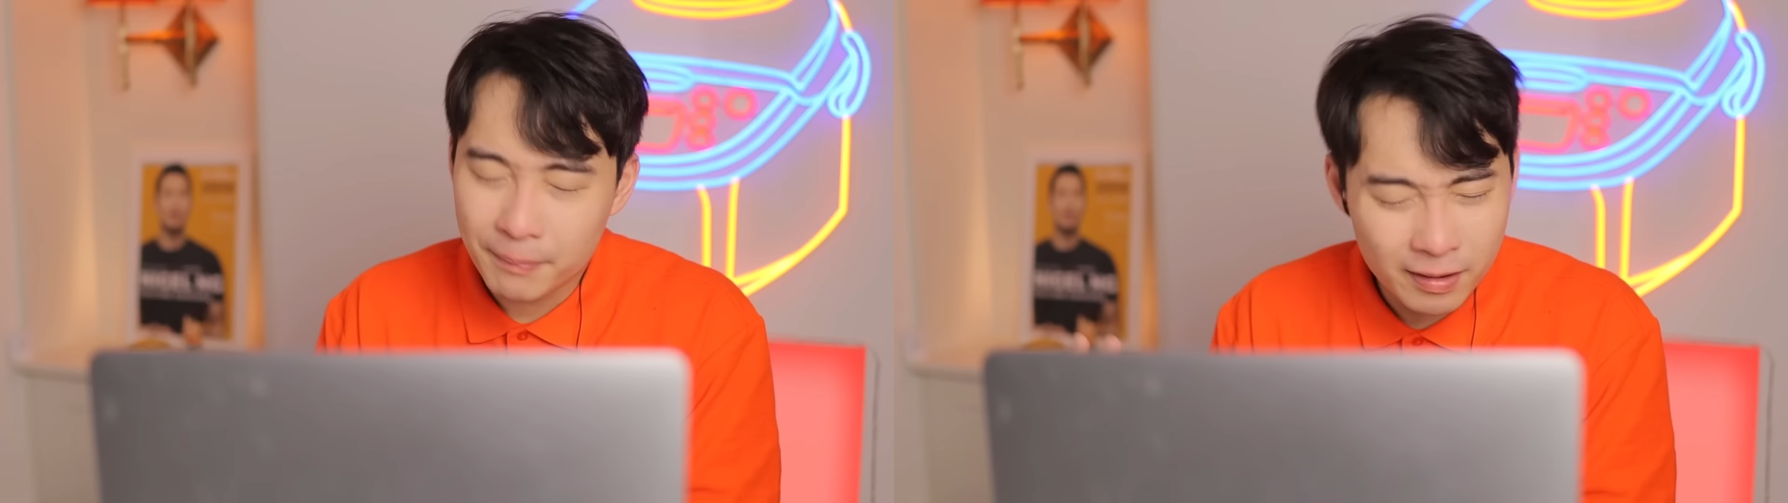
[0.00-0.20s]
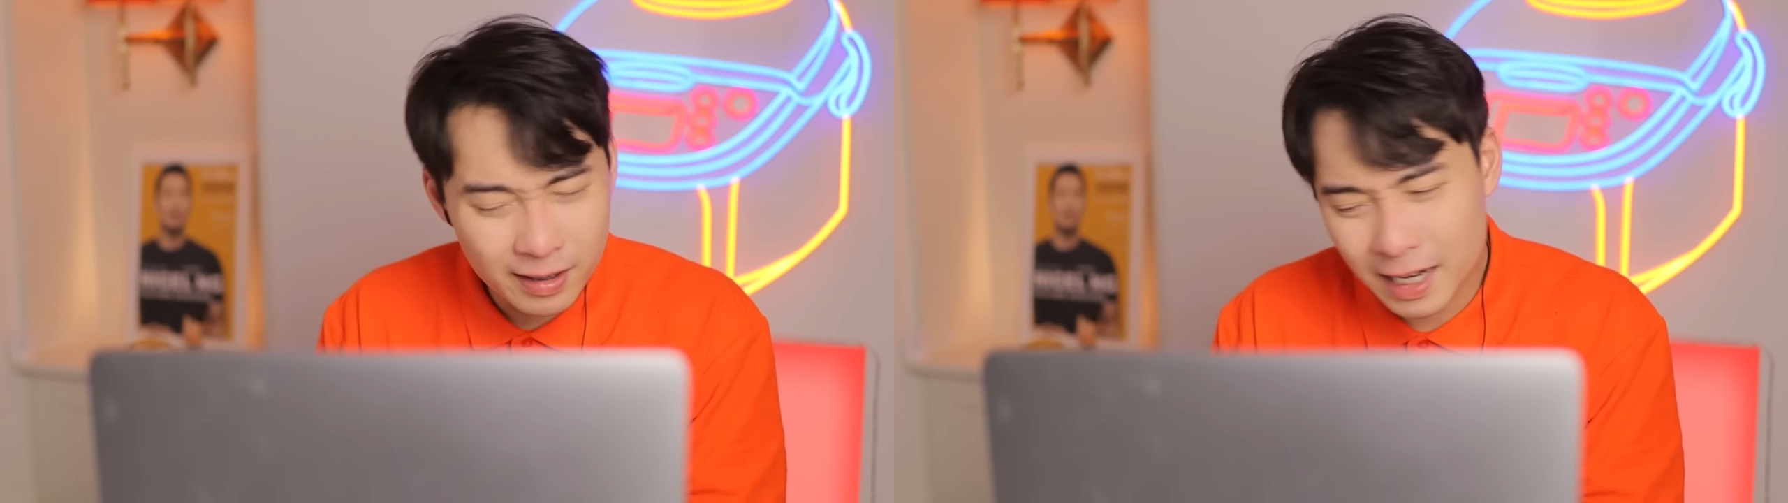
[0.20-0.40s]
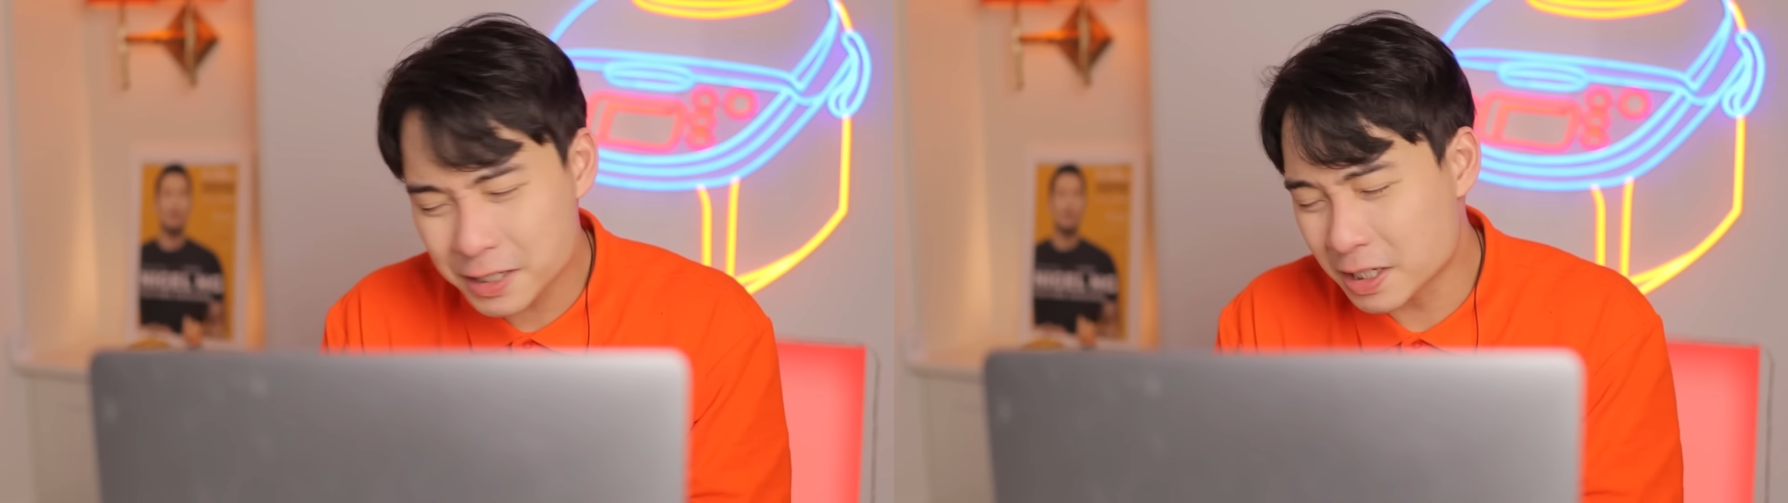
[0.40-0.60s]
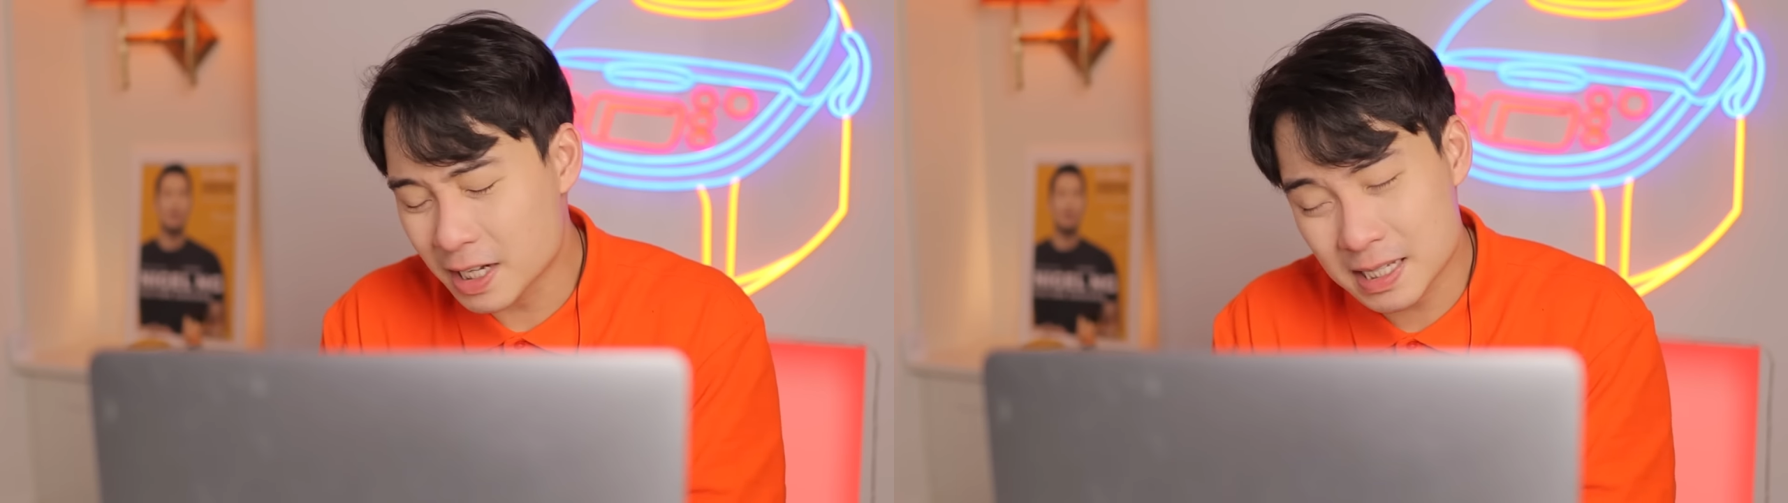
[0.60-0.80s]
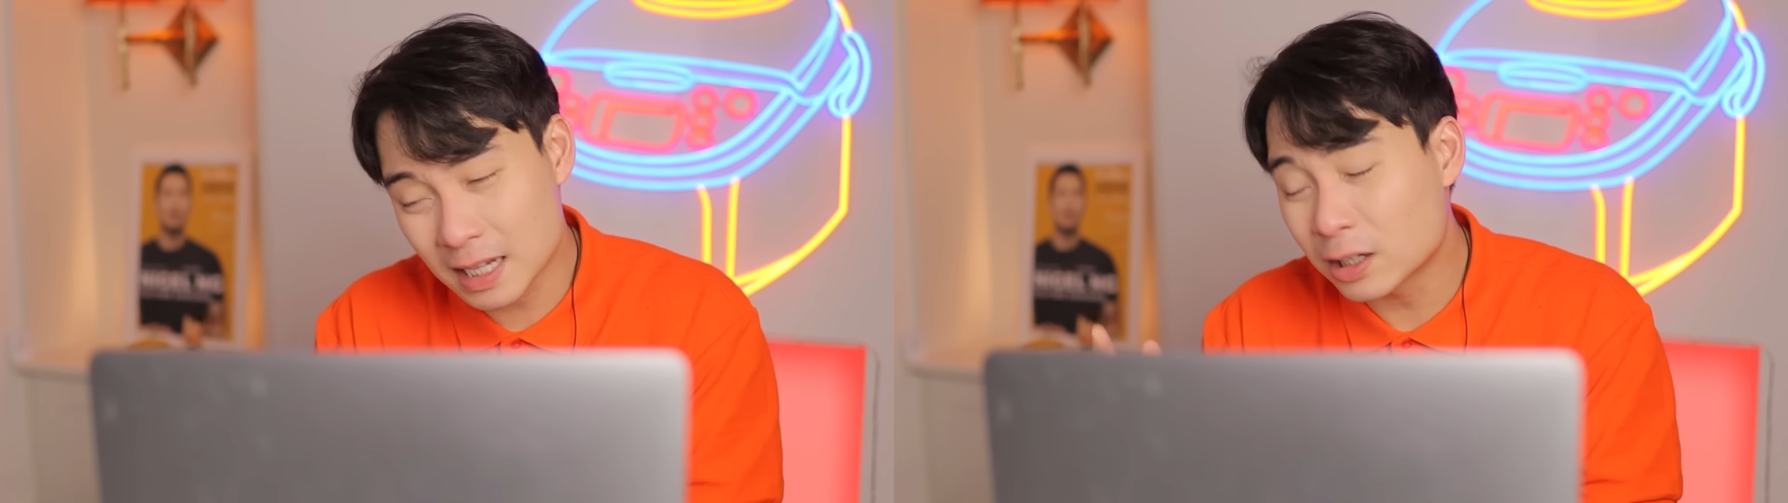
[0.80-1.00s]
Marination
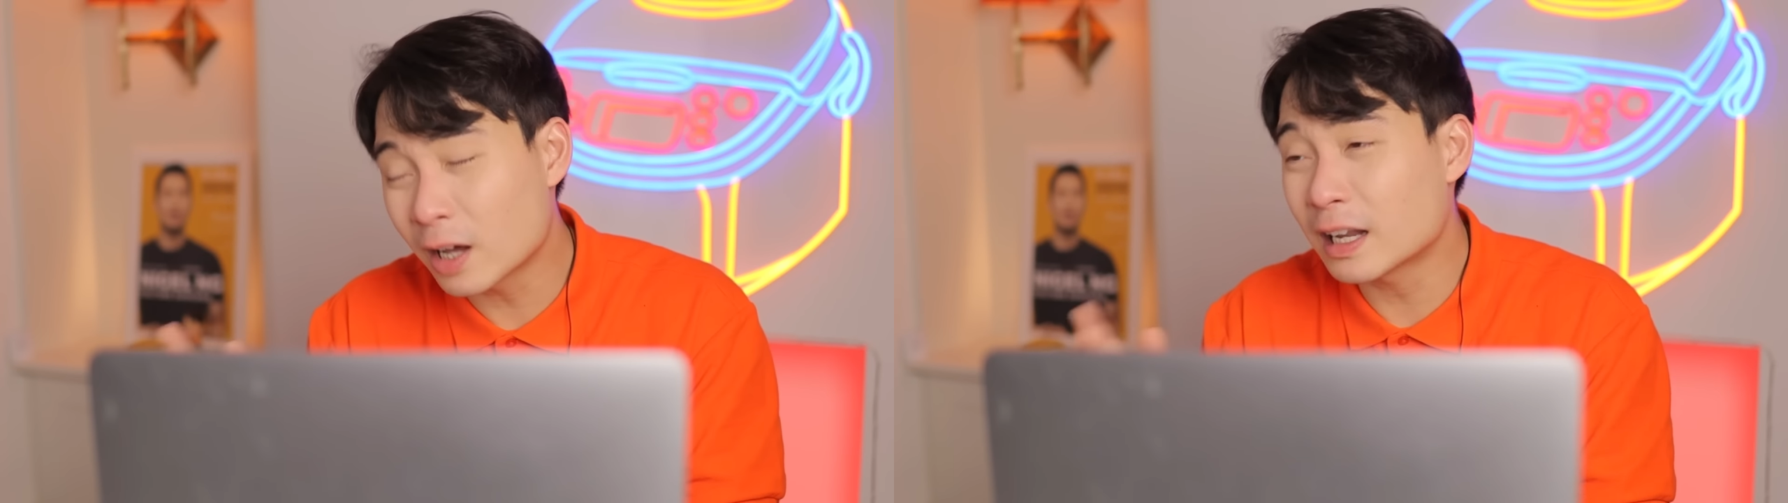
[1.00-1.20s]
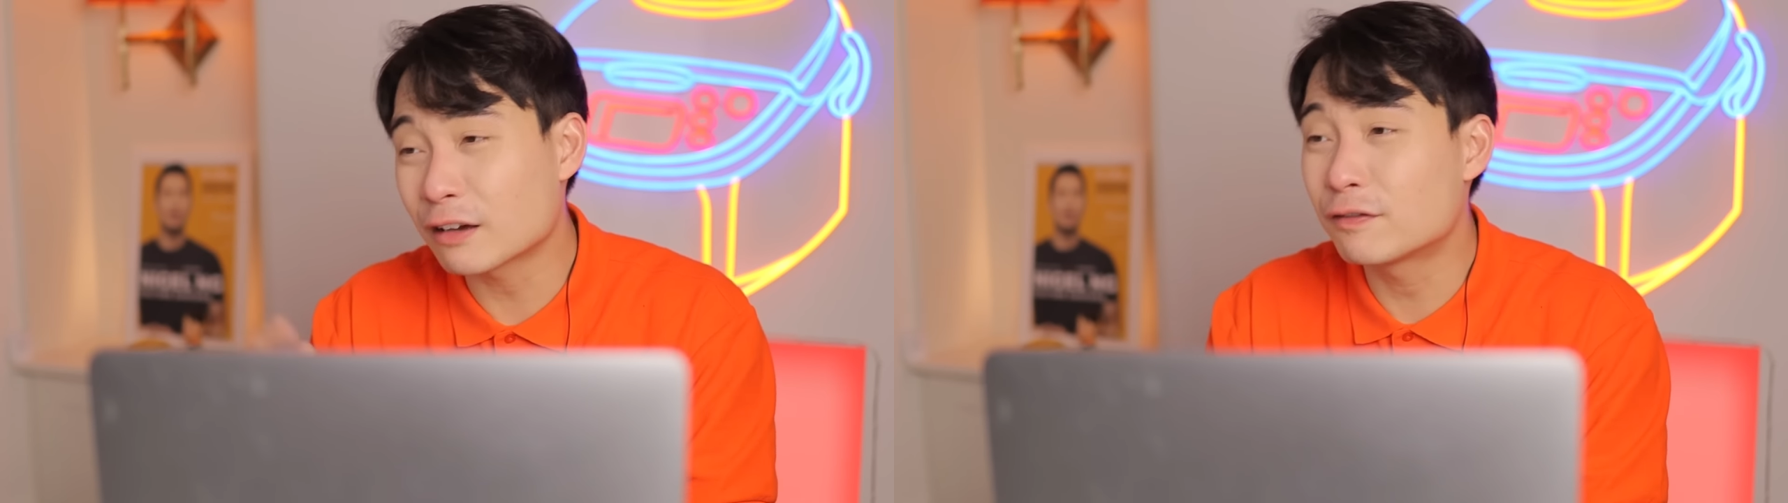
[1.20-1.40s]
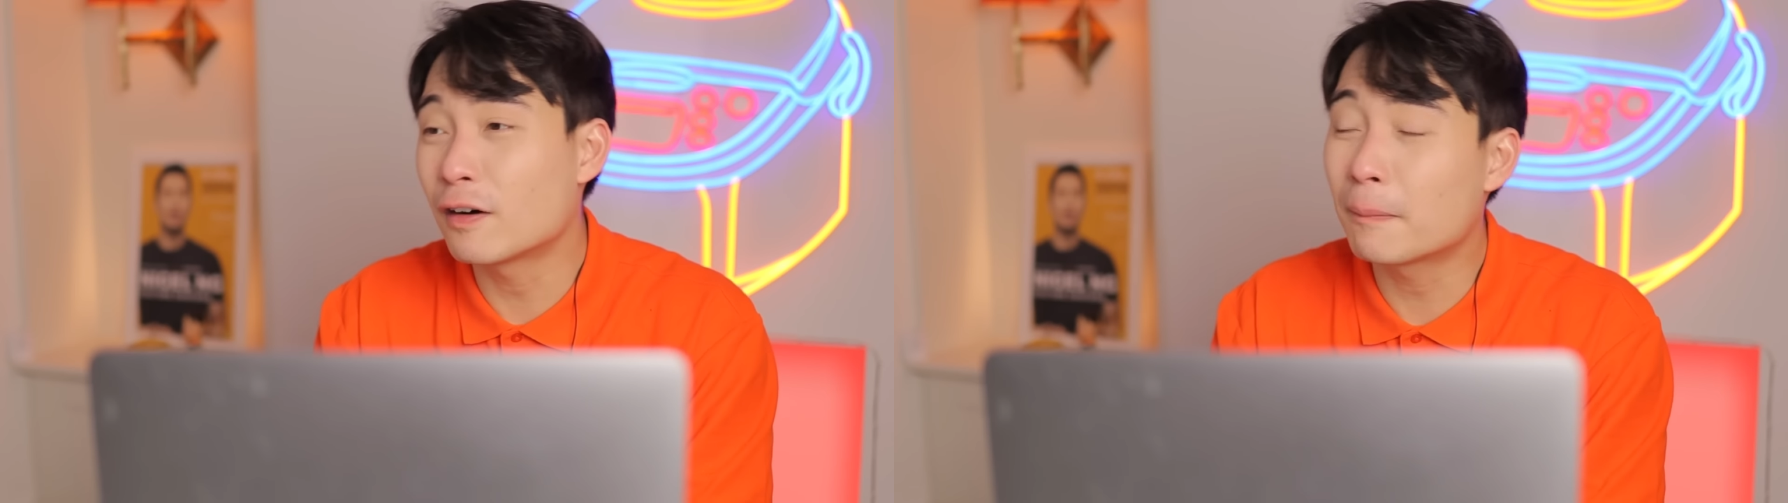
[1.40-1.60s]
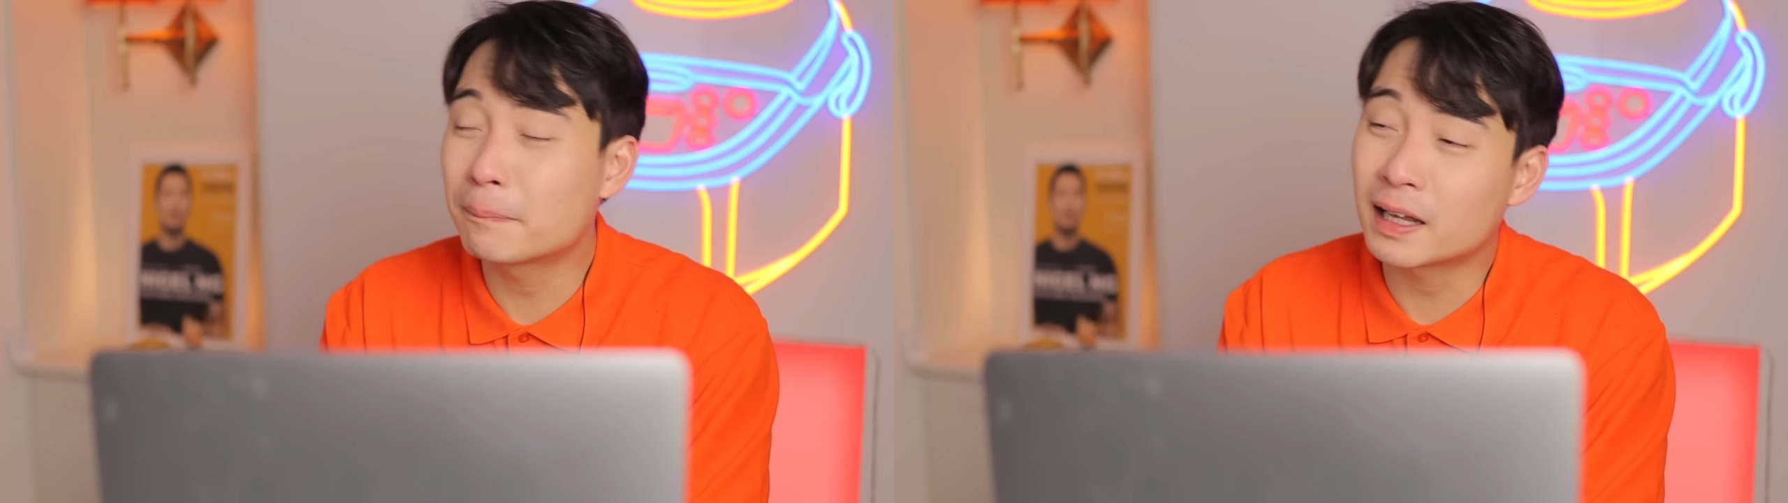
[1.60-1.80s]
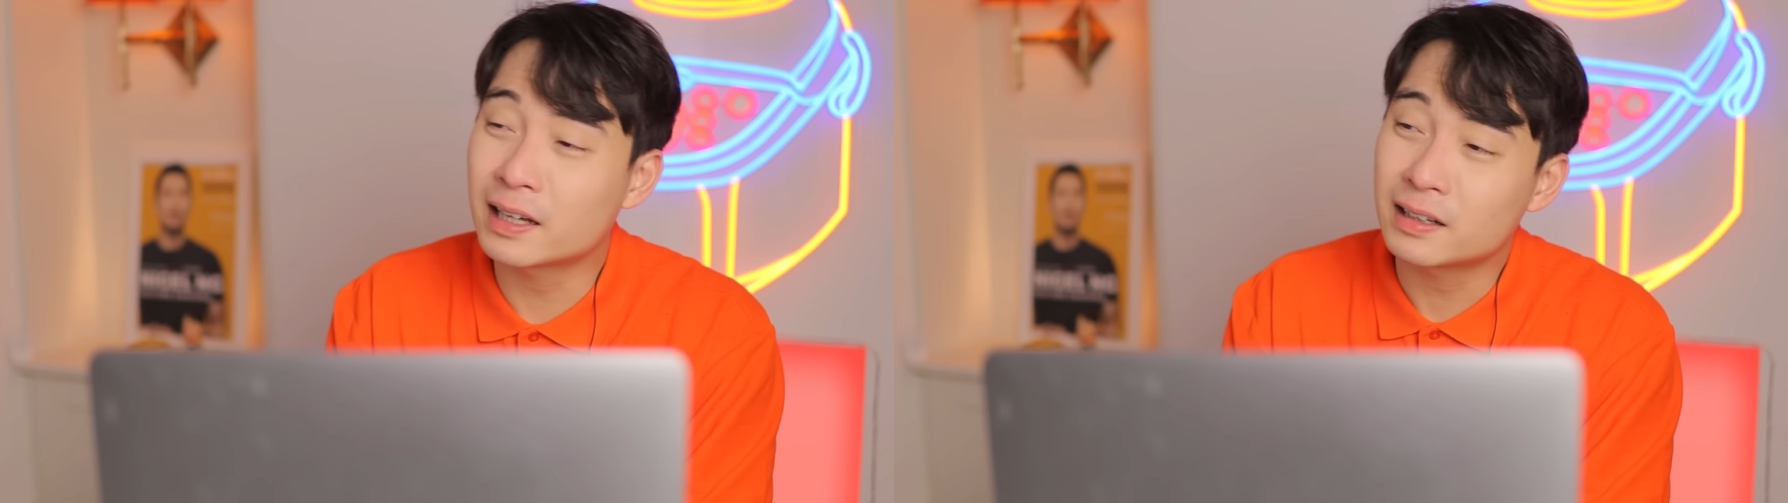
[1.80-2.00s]
is a lot like
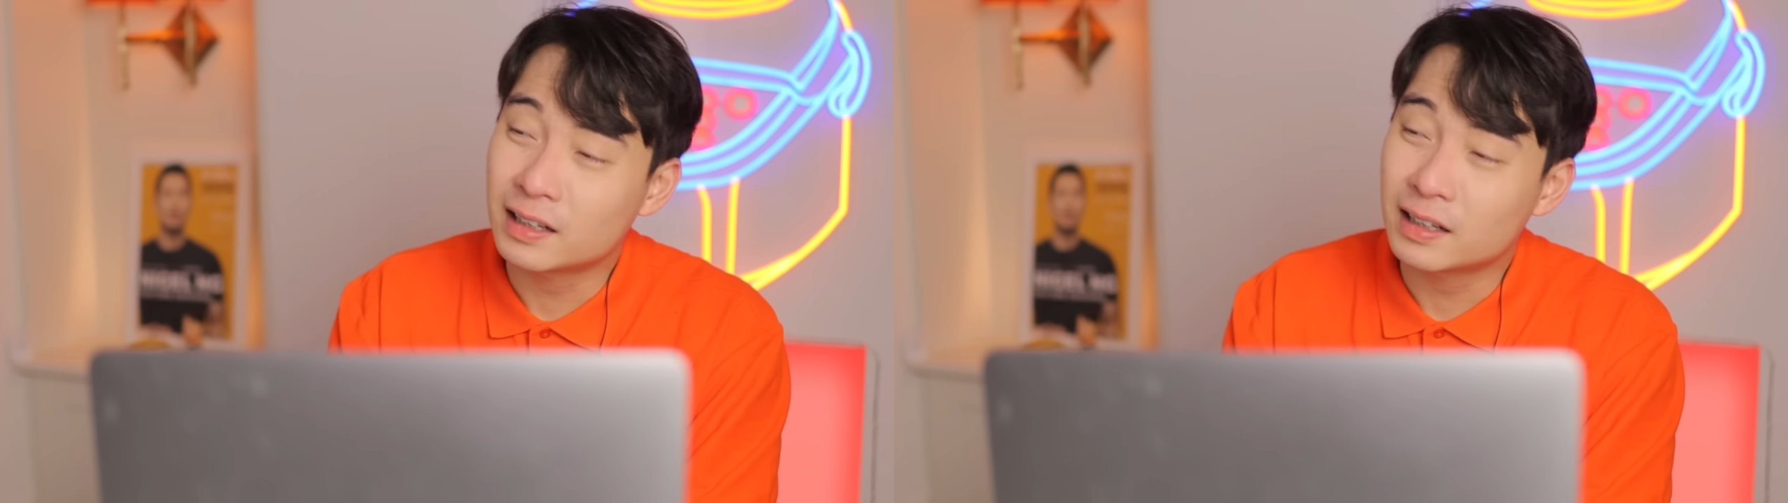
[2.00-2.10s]
foreplay.